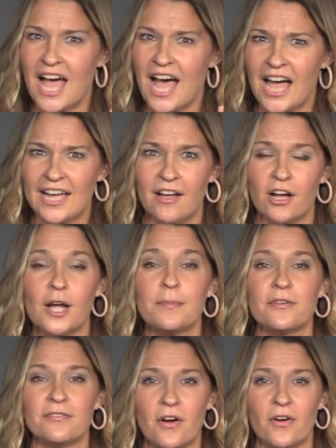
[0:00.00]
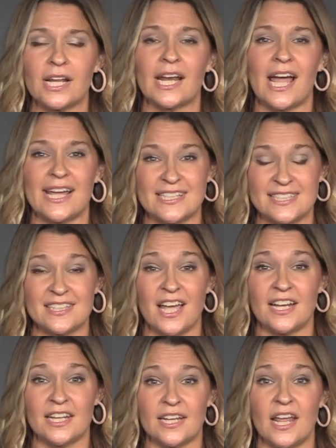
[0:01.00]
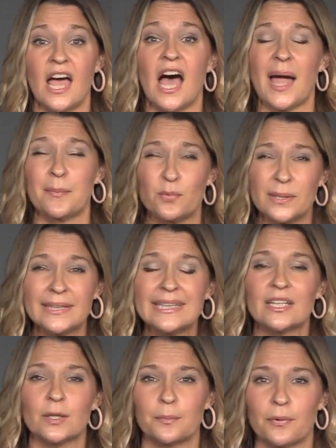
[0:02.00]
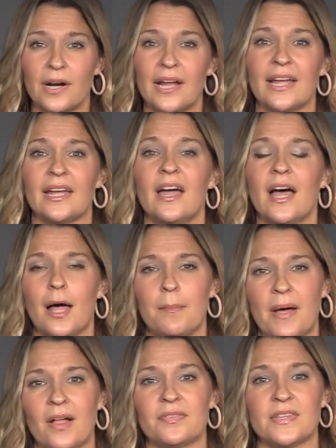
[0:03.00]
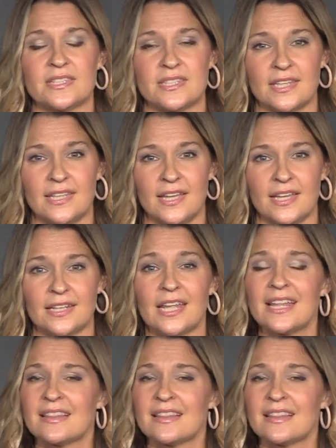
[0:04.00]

I hung up the phone and I decided I'm really going to pray about this again.